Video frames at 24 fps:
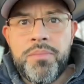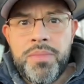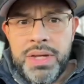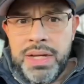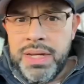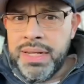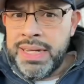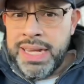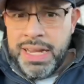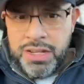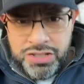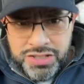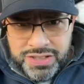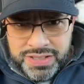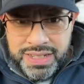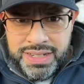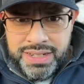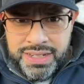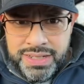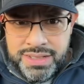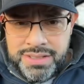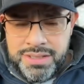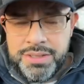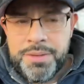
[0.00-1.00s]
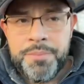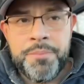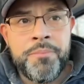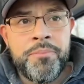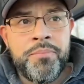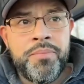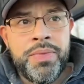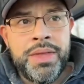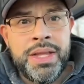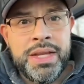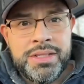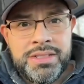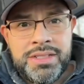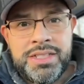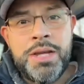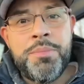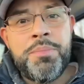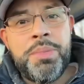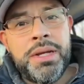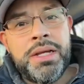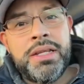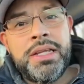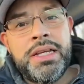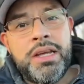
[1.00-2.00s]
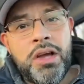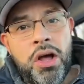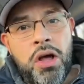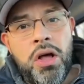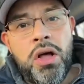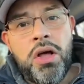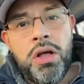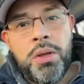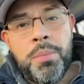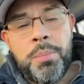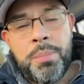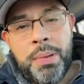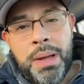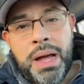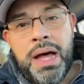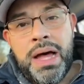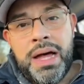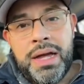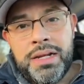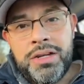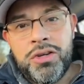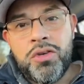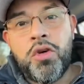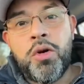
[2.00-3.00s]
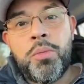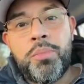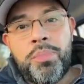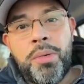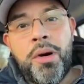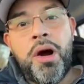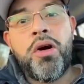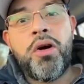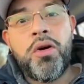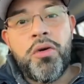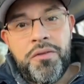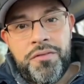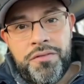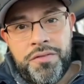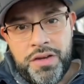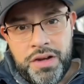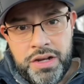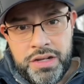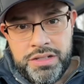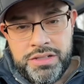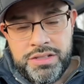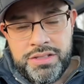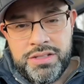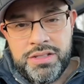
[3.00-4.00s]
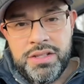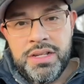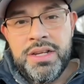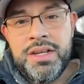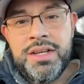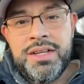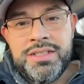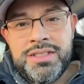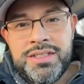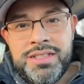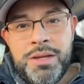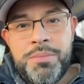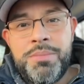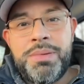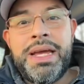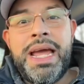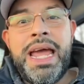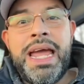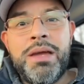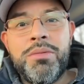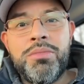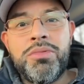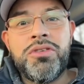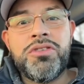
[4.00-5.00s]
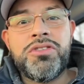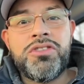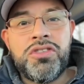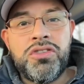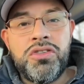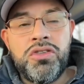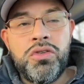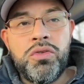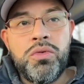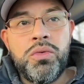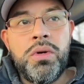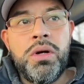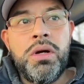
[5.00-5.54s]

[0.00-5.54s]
Now, cities typically all bond or borrow funds to be able to